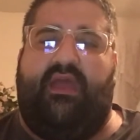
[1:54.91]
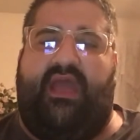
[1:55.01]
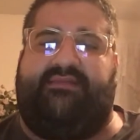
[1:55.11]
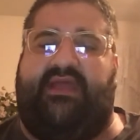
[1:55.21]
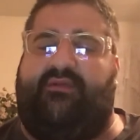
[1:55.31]

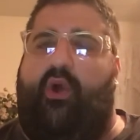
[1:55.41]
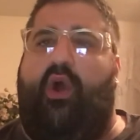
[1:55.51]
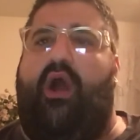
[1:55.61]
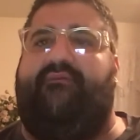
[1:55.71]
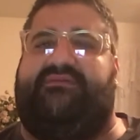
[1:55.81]
And then
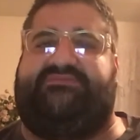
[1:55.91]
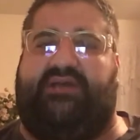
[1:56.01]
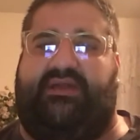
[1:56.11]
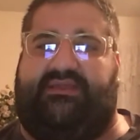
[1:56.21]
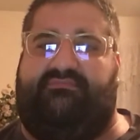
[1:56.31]
all of a
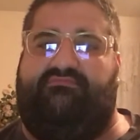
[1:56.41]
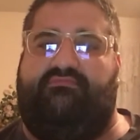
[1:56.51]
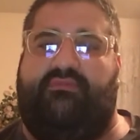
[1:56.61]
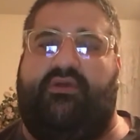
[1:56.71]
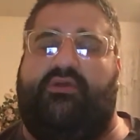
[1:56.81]
sudden,
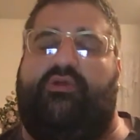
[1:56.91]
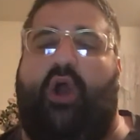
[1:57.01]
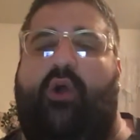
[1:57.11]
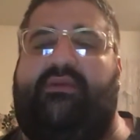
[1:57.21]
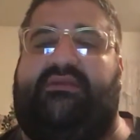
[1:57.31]

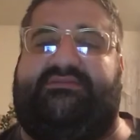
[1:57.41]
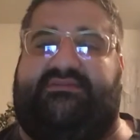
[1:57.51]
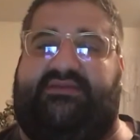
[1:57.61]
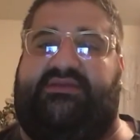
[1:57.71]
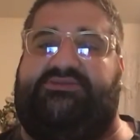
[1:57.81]
going
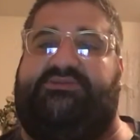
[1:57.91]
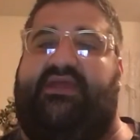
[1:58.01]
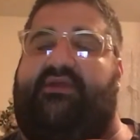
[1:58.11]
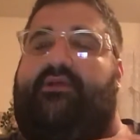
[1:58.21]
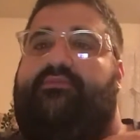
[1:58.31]
into this
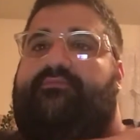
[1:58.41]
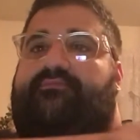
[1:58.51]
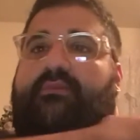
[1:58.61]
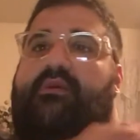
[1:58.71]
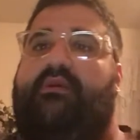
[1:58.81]
year,
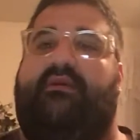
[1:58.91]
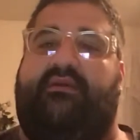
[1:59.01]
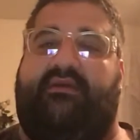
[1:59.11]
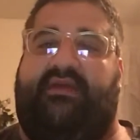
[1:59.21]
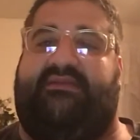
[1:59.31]

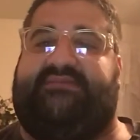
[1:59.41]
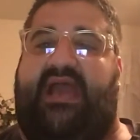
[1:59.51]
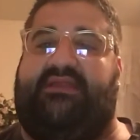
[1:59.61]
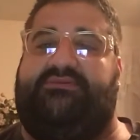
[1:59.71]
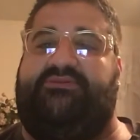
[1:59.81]
his
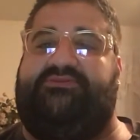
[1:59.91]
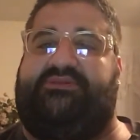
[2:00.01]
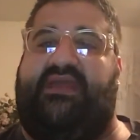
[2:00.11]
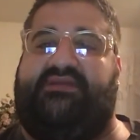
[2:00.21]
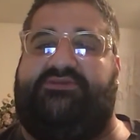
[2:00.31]
attitude
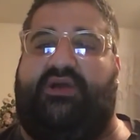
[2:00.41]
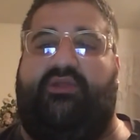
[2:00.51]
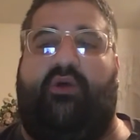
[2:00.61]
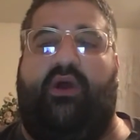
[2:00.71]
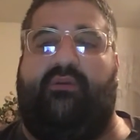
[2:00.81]
changed
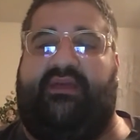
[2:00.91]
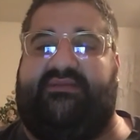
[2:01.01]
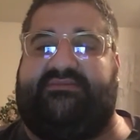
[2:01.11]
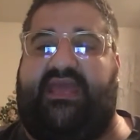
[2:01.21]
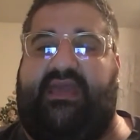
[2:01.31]
along with
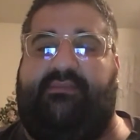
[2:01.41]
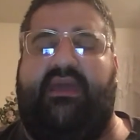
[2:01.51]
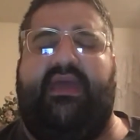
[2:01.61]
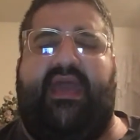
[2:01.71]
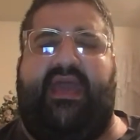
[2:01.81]
his game,
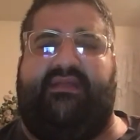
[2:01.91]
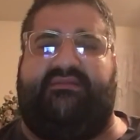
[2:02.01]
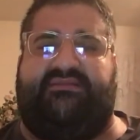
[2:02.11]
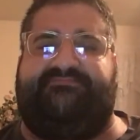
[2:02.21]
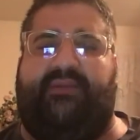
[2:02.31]

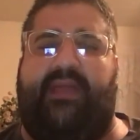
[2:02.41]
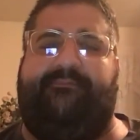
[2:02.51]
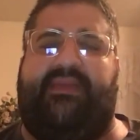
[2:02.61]
and despite